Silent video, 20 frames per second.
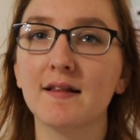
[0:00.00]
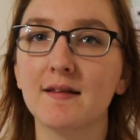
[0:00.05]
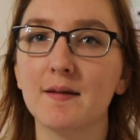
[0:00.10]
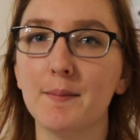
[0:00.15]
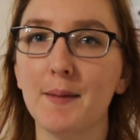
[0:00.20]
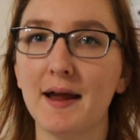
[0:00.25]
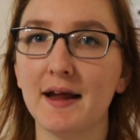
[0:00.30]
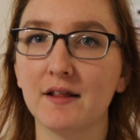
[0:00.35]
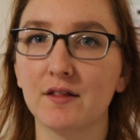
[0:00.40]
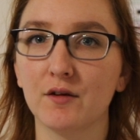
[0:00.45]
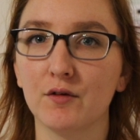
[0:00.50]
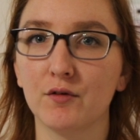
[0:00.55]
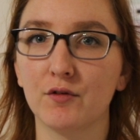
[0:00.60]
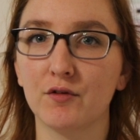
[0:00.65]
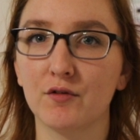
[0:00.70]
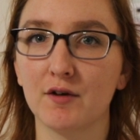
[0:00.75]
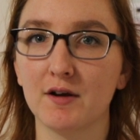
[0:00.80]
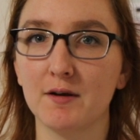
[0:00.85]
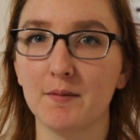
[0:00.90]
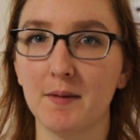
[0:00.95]
to make
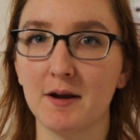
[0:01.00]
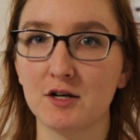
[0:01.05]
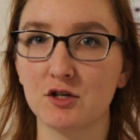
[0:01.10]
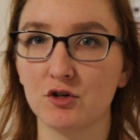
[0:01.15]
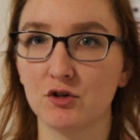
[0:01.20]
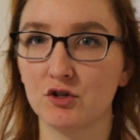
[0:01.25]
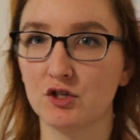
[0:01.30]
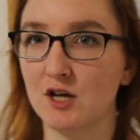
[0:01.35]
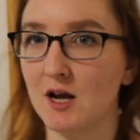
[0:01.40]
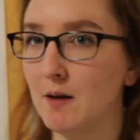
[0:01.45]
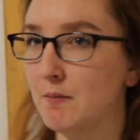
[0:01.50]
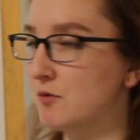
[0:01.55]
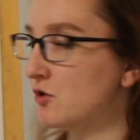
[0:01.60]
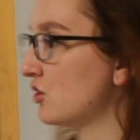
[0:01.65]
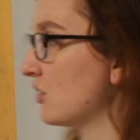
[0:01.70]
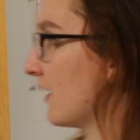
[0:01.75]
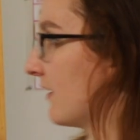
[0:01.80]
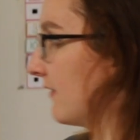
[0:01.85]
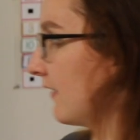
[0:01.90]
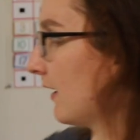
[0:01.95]
those 3-dimensional
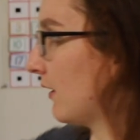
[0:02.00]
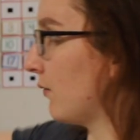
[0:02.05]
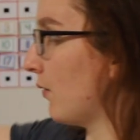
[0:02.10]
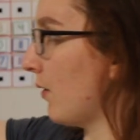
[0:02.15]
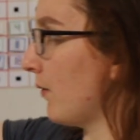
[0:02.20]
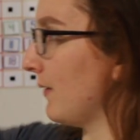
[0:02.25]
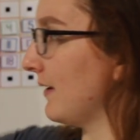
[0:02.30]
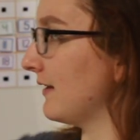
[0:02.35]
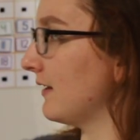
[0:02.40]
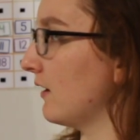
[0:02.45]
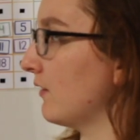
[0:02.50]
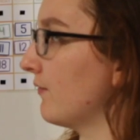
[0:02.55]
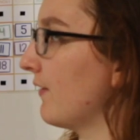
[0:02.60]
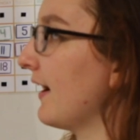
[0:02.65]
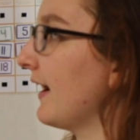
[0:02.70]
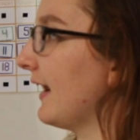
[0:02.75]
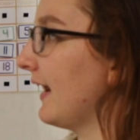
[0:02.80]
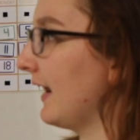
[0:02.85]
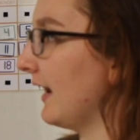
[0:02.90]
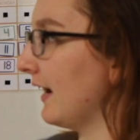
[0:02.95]
shapes, just like what we did
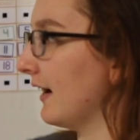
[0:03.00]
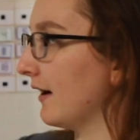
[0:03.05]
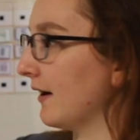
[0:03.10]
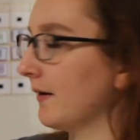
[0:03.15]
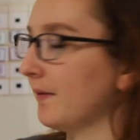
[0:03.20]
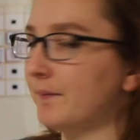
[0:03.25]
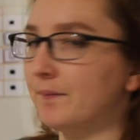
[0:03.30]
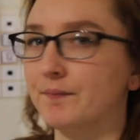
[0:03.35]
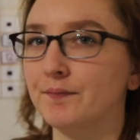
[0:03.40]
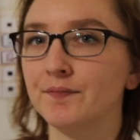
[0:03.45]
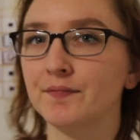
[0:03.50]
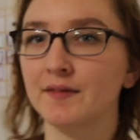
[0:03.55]
right here.